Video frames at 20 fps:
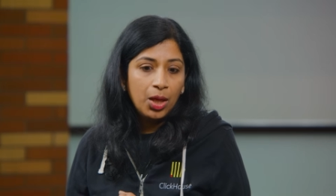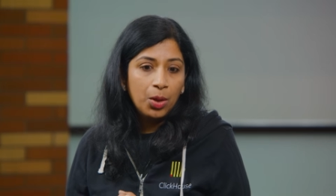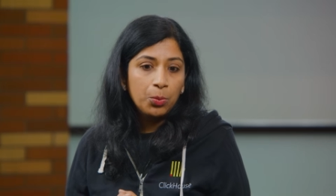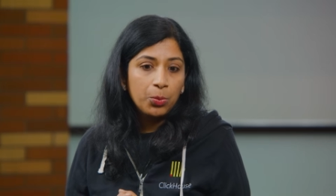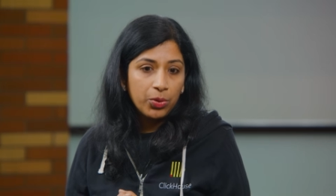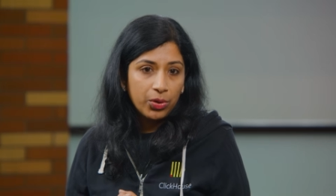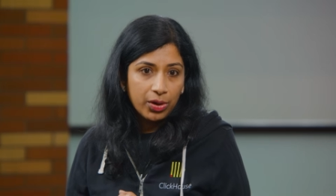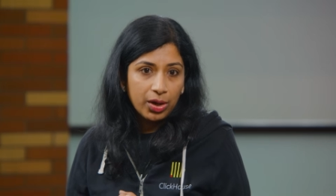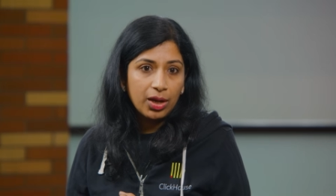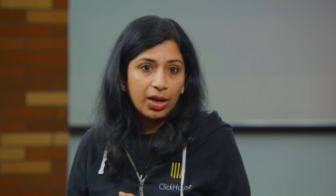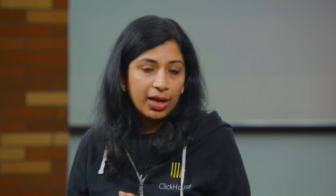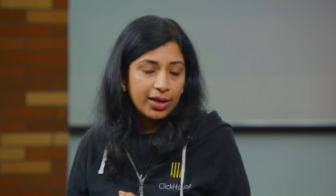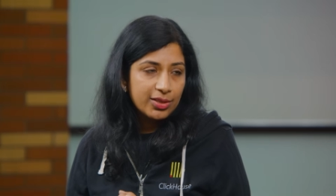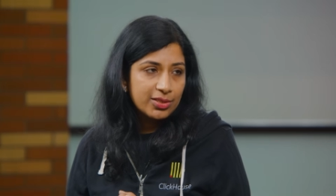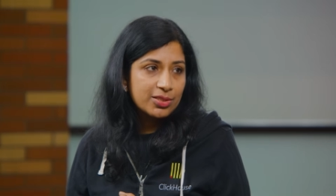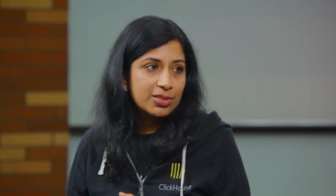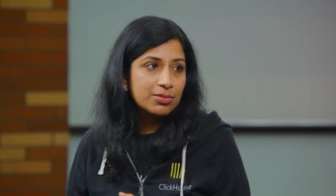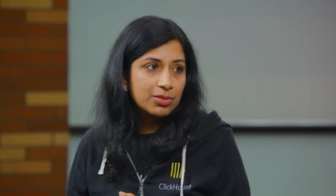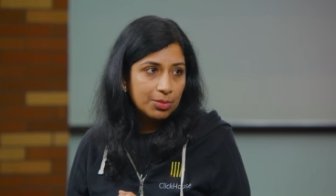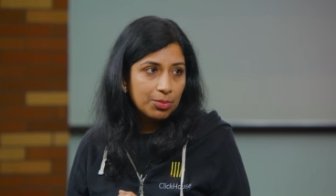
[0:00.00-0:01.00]
we
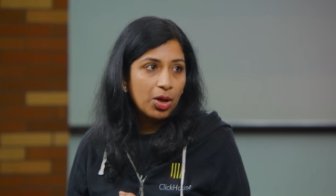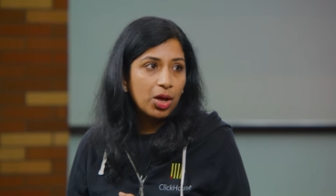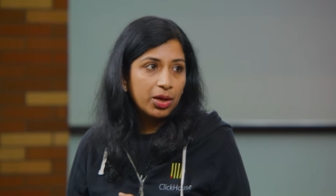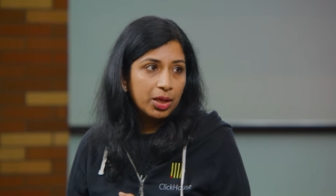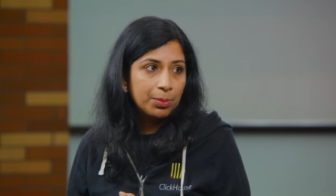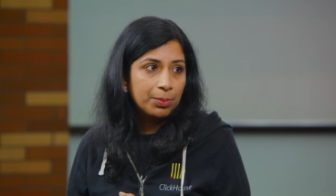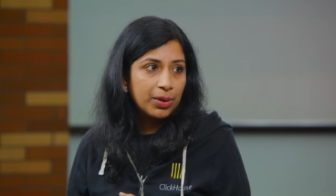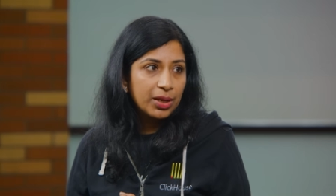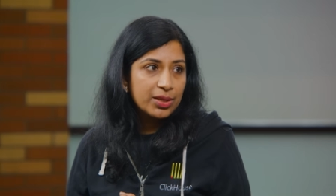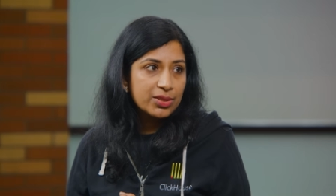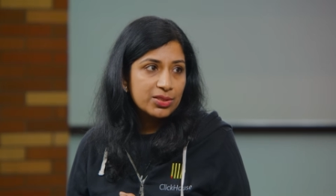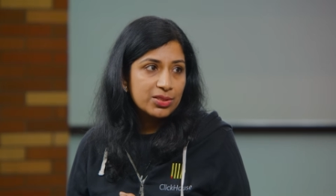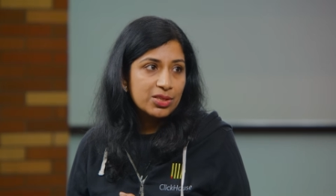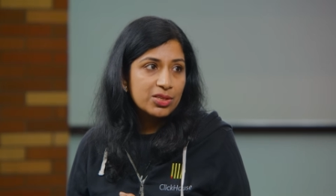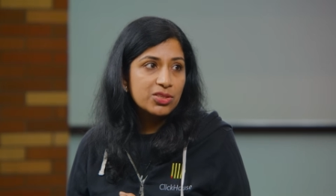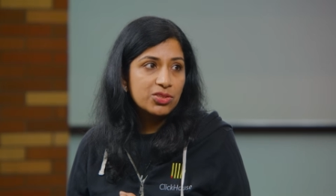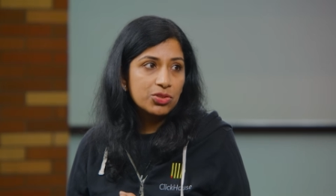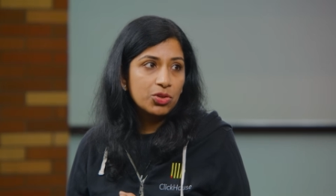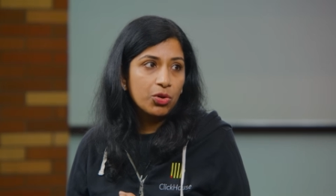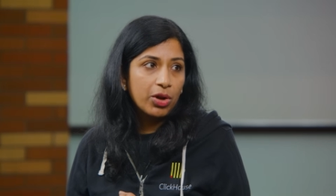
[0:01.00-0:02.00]
realized the marketplace
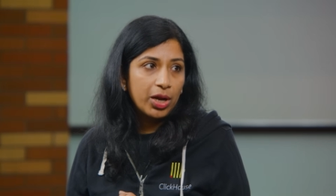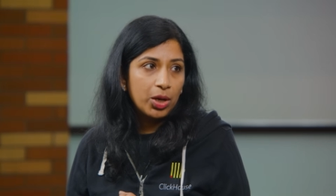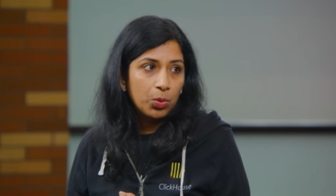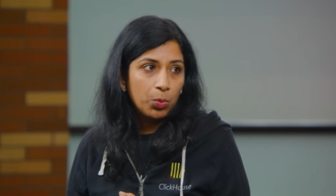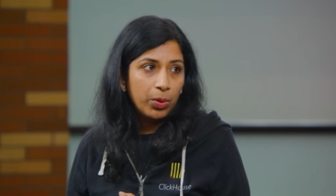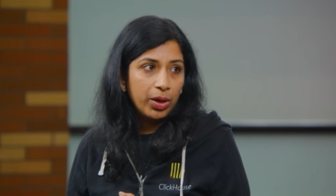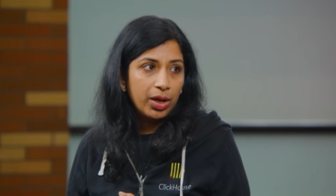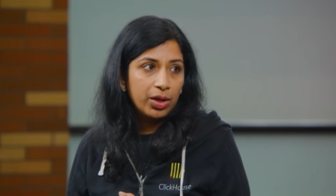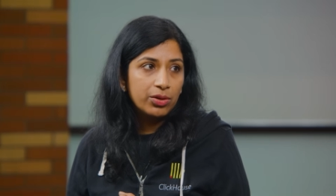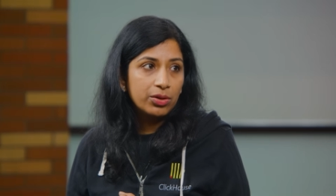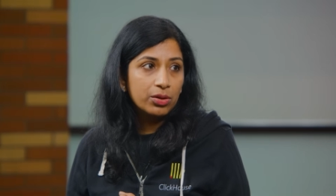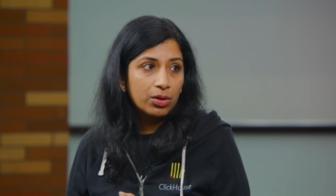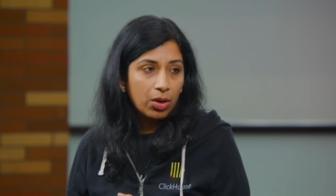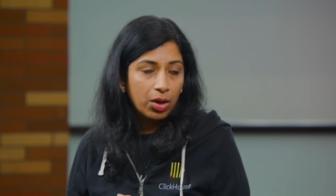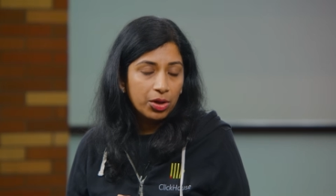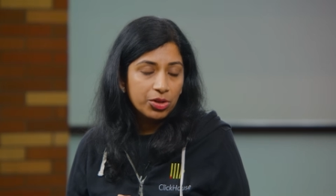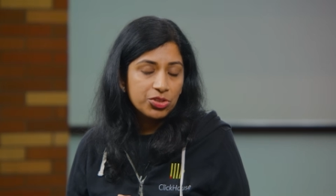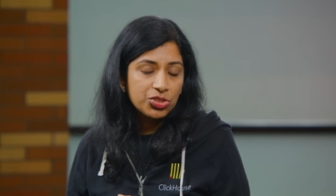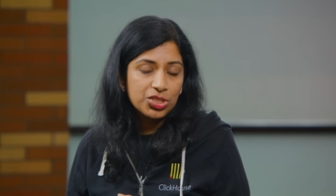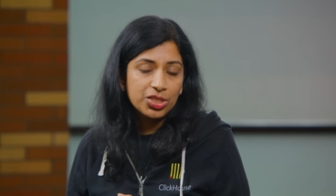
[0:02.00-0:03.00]
is the right way to
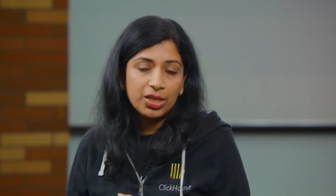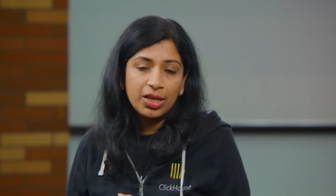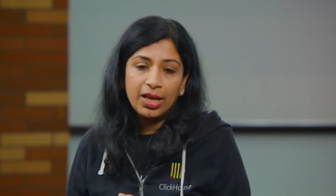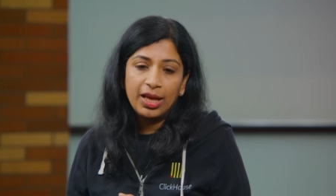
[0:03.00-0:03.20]
launch,